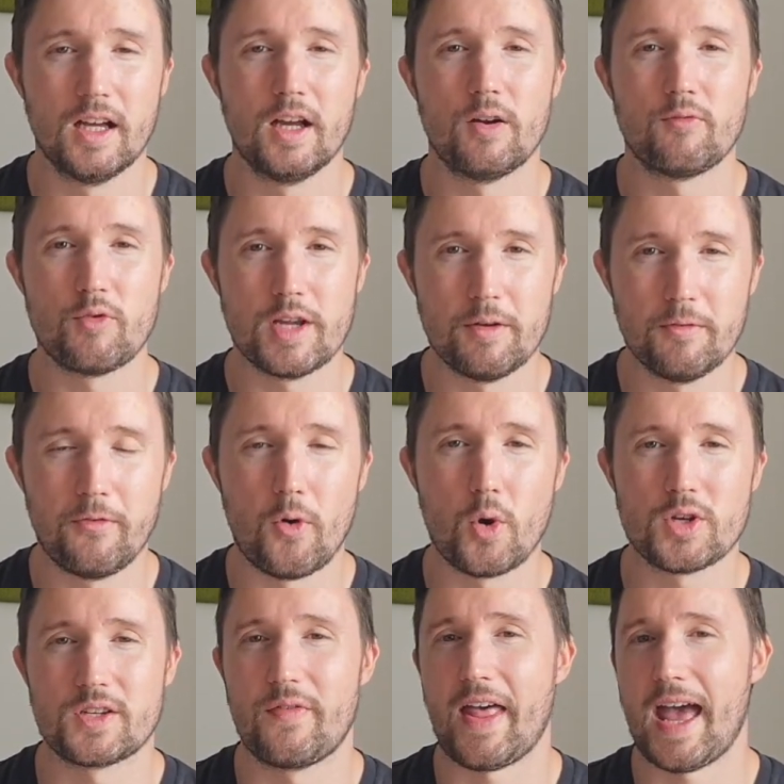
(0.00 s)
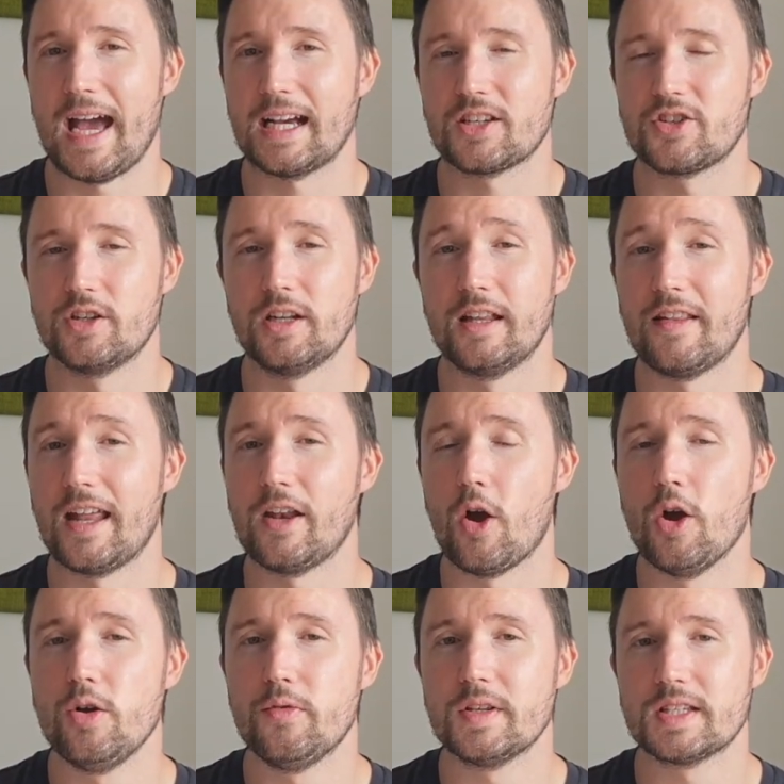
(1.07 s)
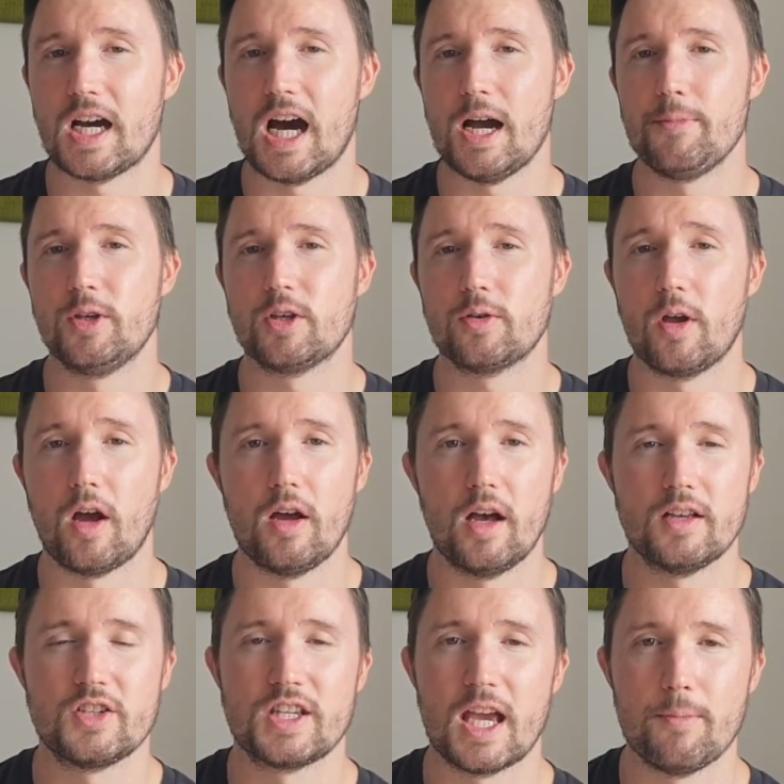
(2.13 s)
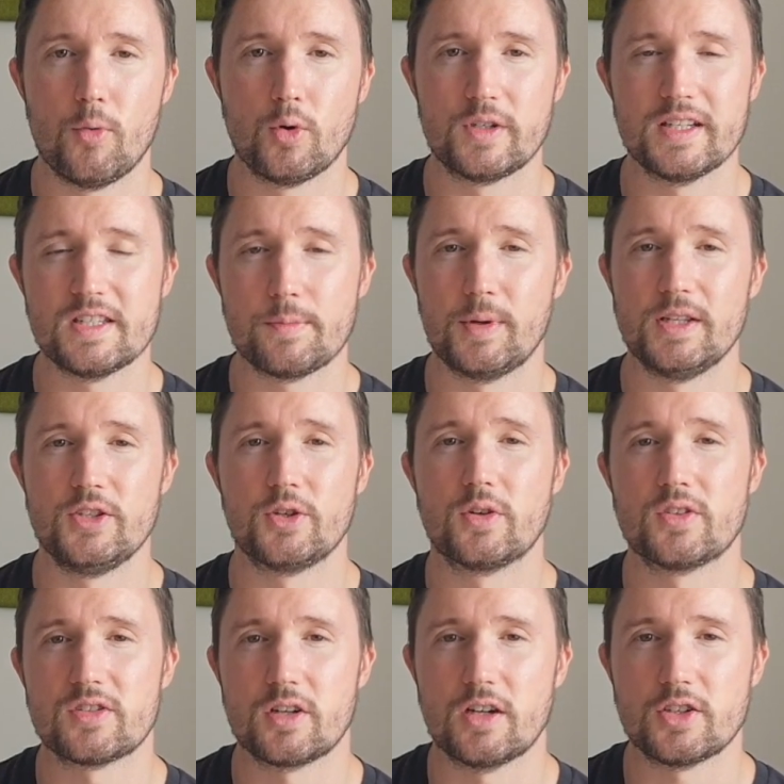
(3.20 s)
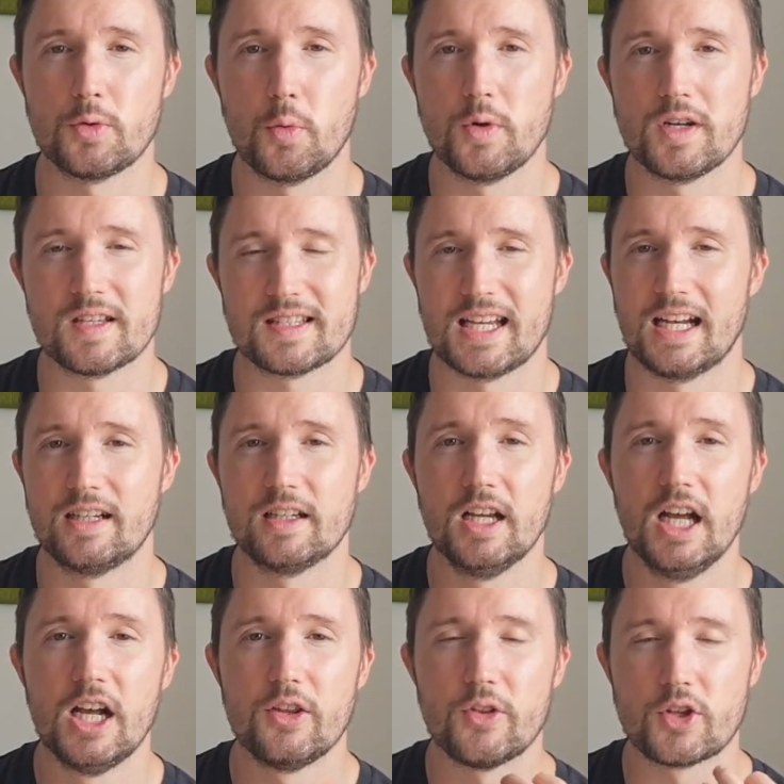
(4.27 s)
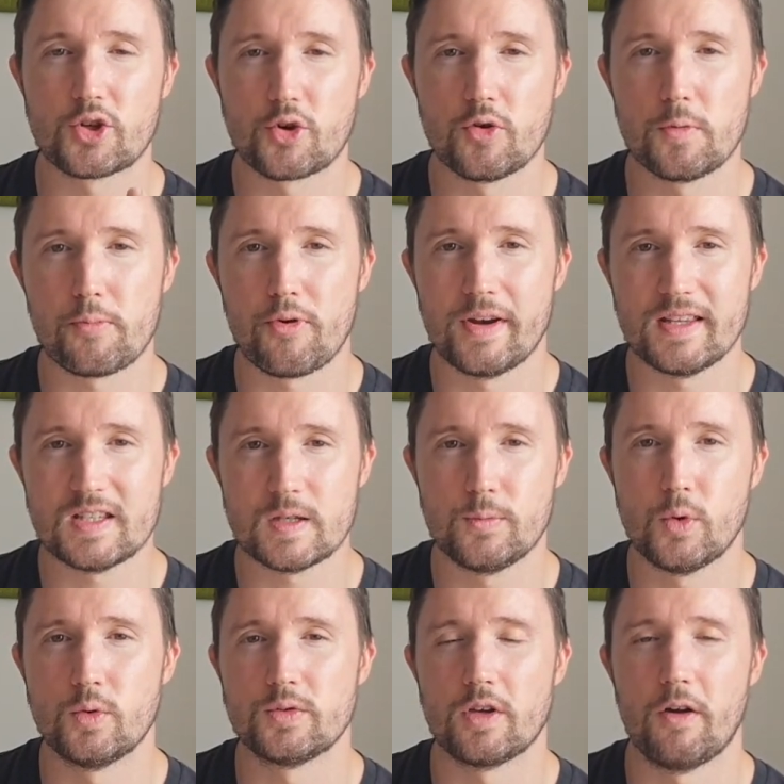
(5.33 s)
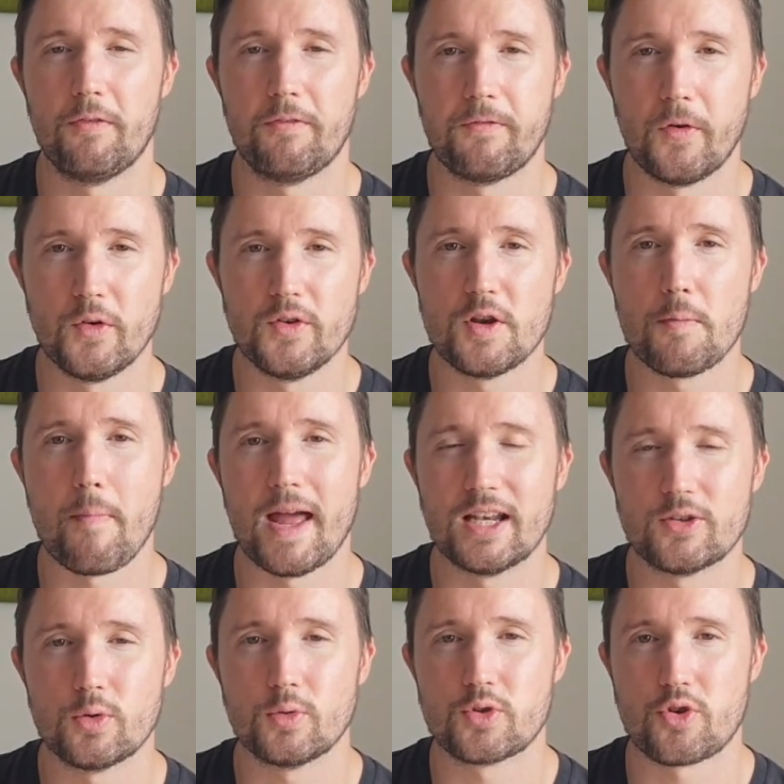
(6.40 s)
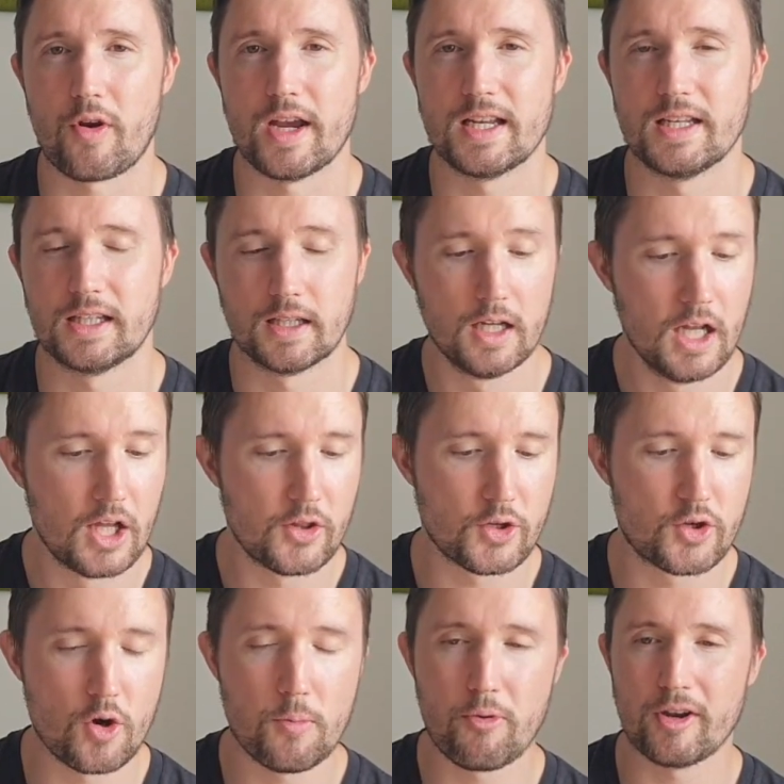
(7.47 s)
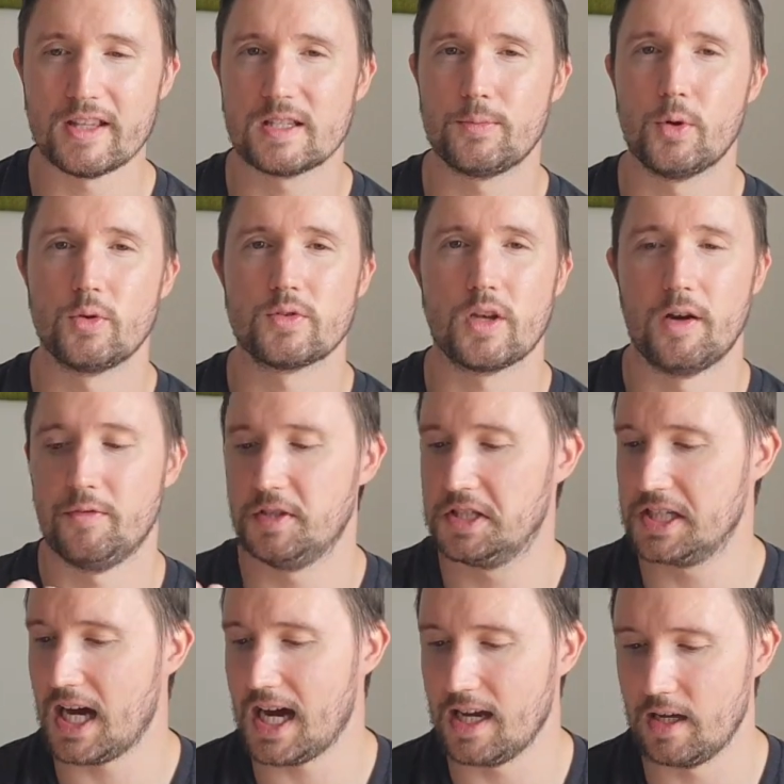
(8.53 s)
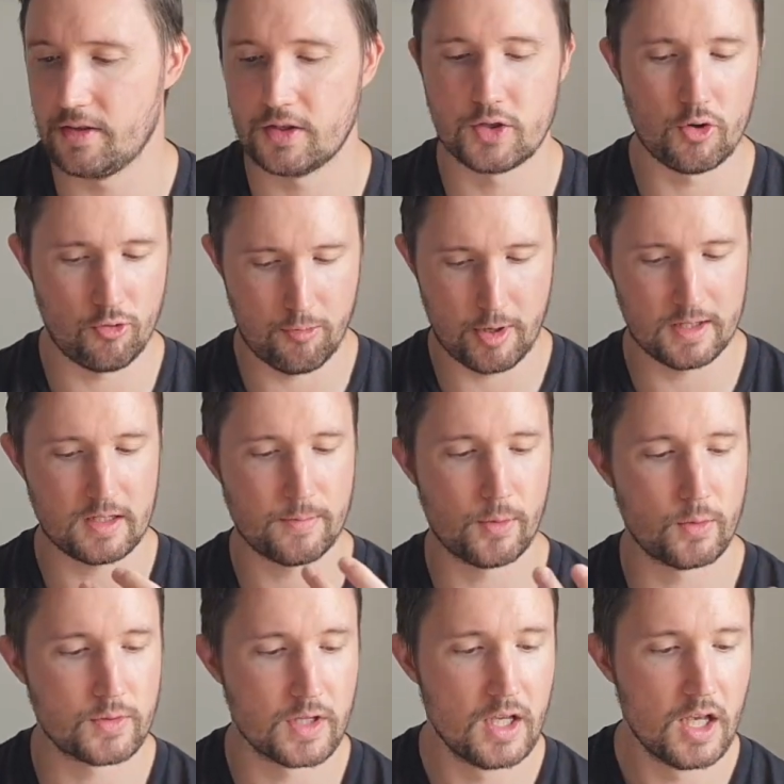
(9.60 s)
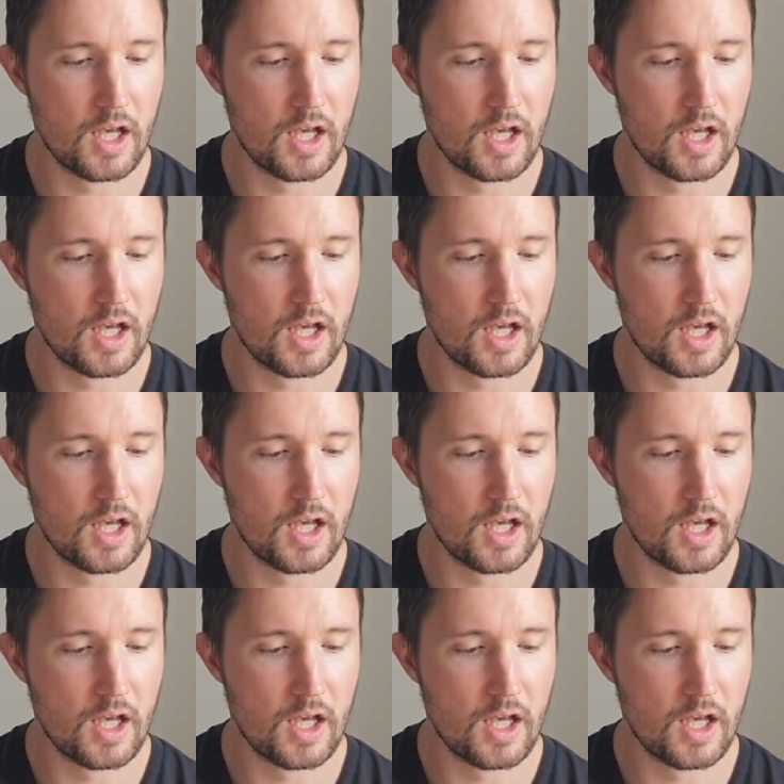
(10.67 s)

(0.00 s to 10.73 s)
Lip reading: reinforcing the action. And then over time, as you get more disciplined, you can start to understand the true principles of fundamental training, the true principles of diet, the true principles